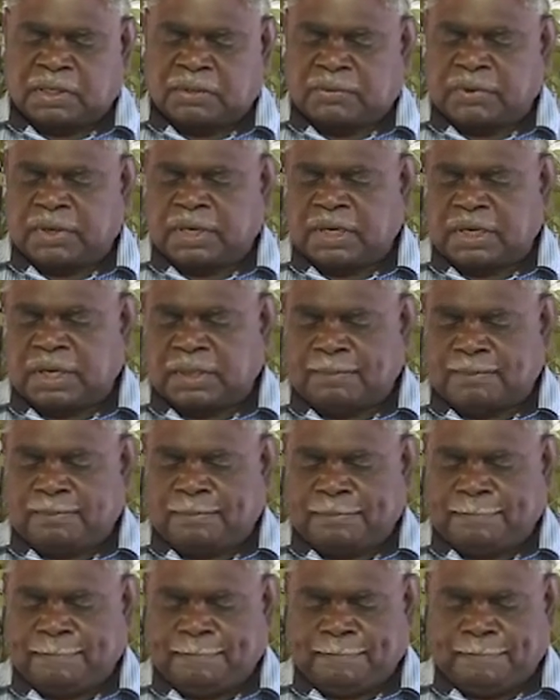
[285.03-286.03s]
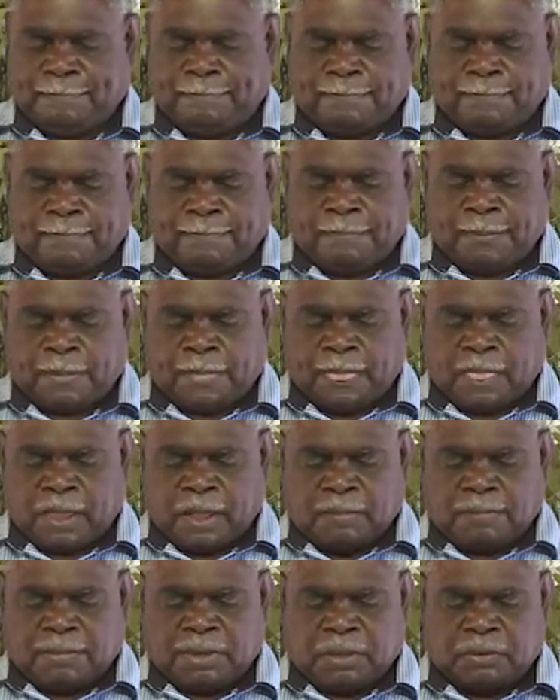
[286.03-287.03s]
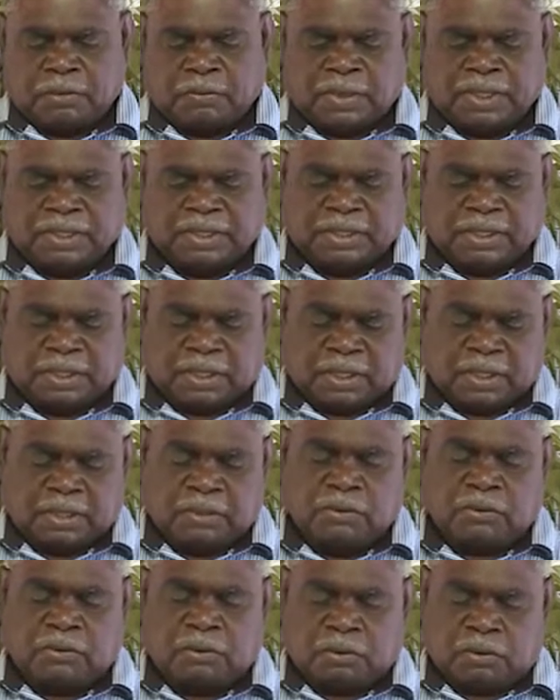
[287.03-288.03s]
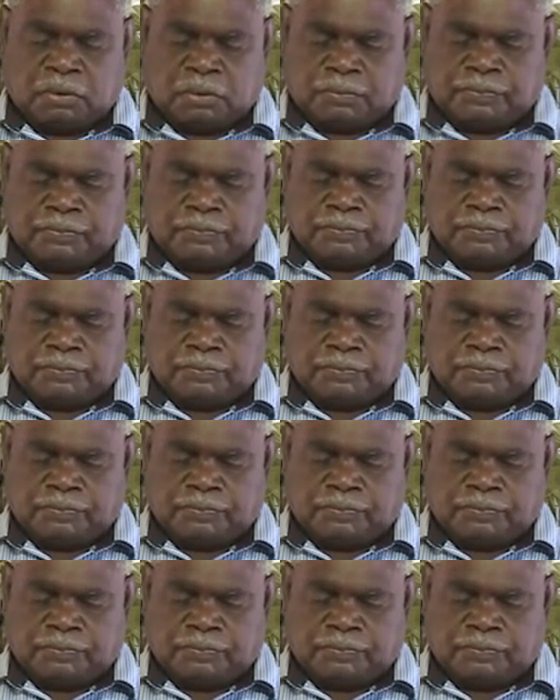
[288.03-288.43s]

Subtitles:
curriculum, both Western and Yolngu.